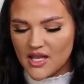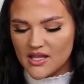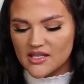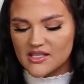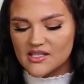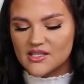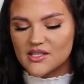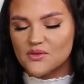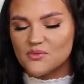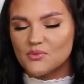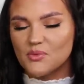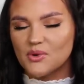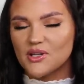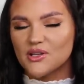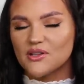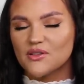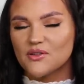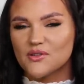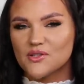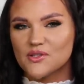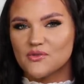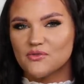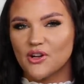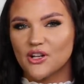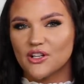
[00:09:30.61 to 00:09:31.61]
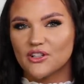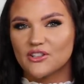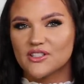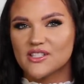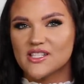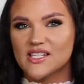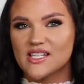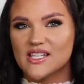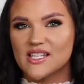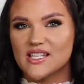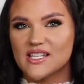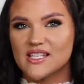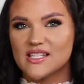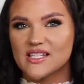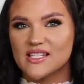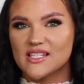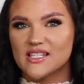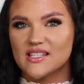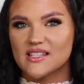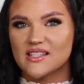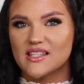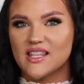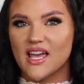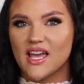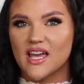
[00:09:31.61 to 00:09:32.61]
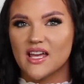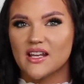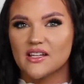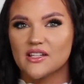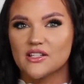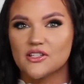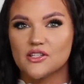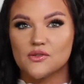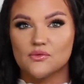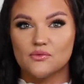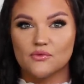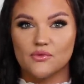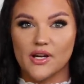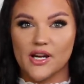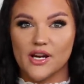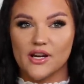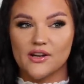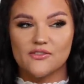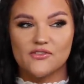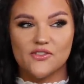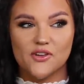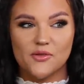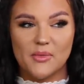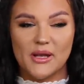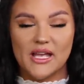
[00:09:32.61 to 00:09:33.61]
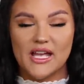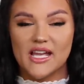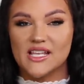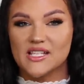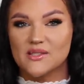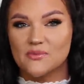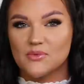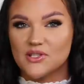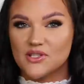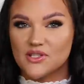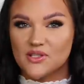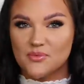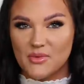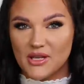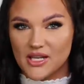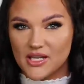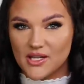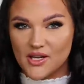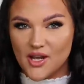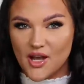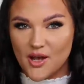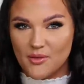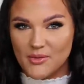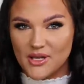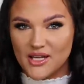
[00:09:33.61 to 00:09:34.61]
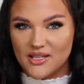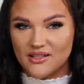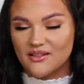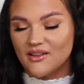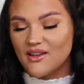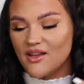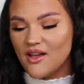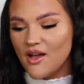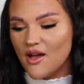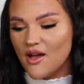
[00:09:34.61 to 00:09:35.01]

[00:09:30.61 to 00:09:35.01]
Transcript: This is one of those fragrances that it's rare for my husband to make a comment